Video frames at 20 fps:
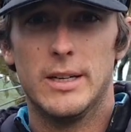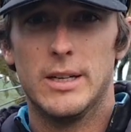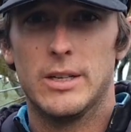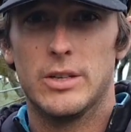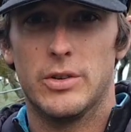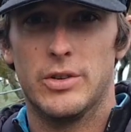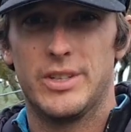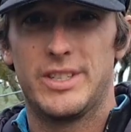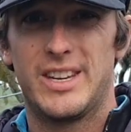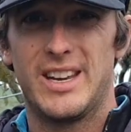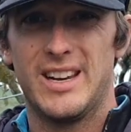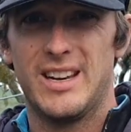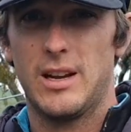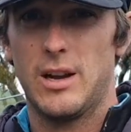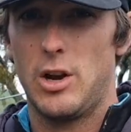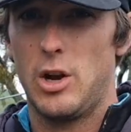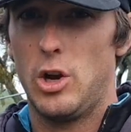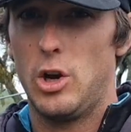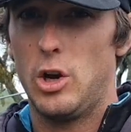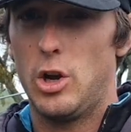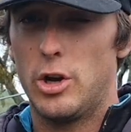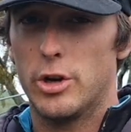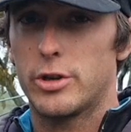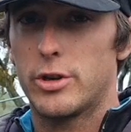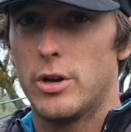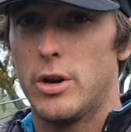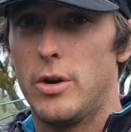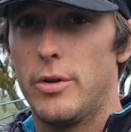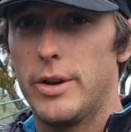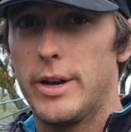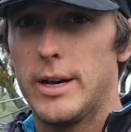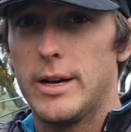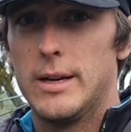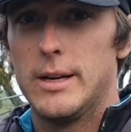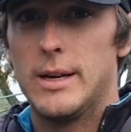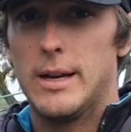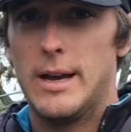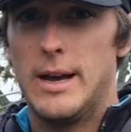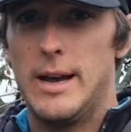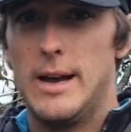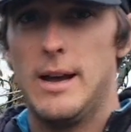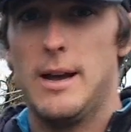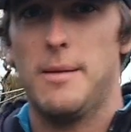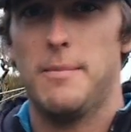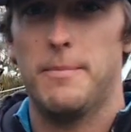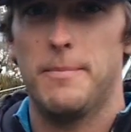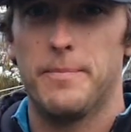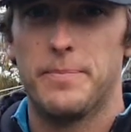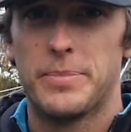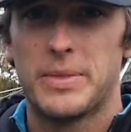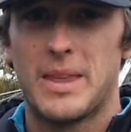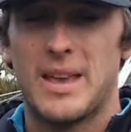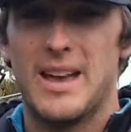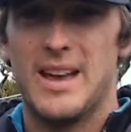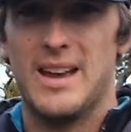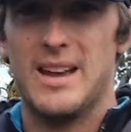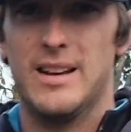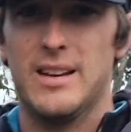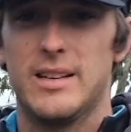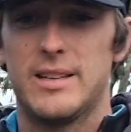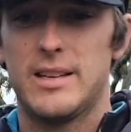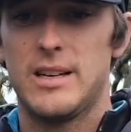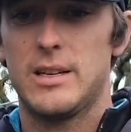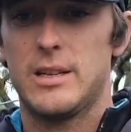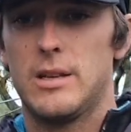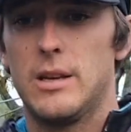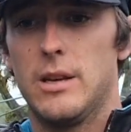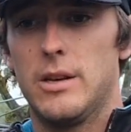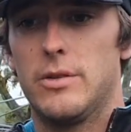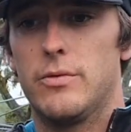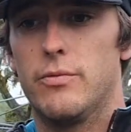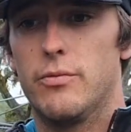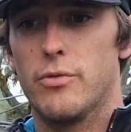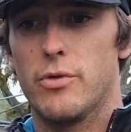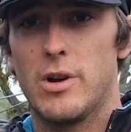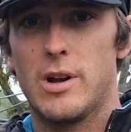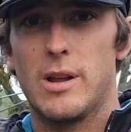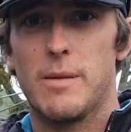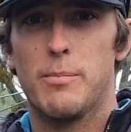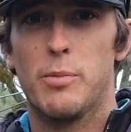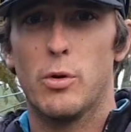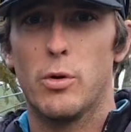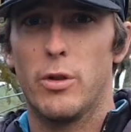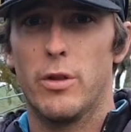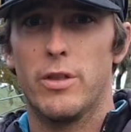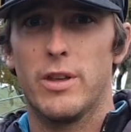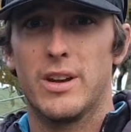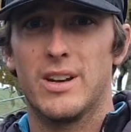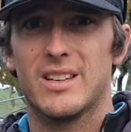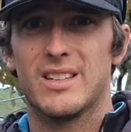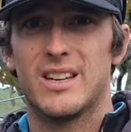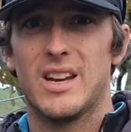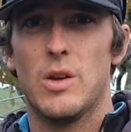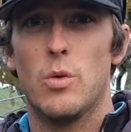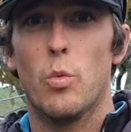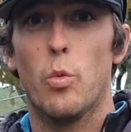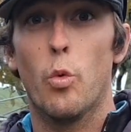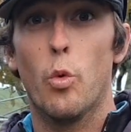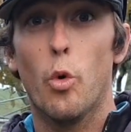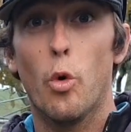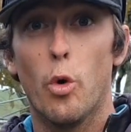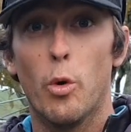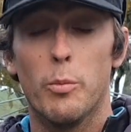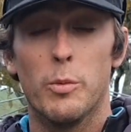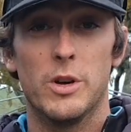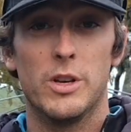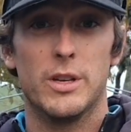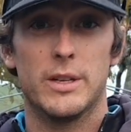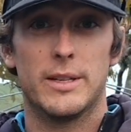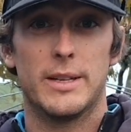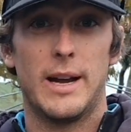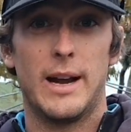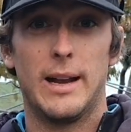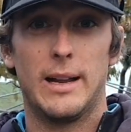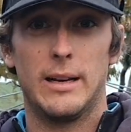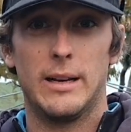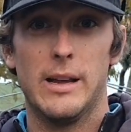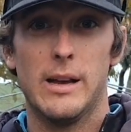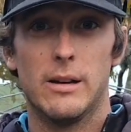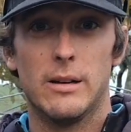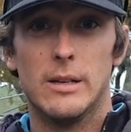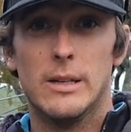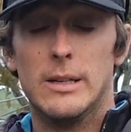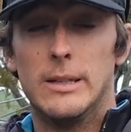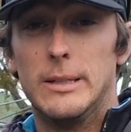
so it's getting a lot colder, and it's really important thing to stay warm when you're sailing. Now,